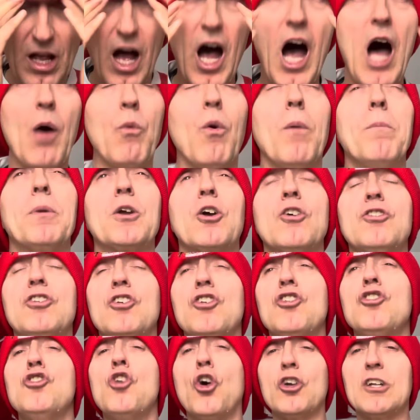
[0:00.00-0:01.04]
hard one because
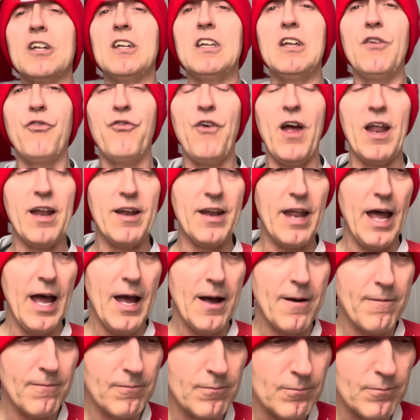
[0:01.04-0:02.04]
he's not a defender.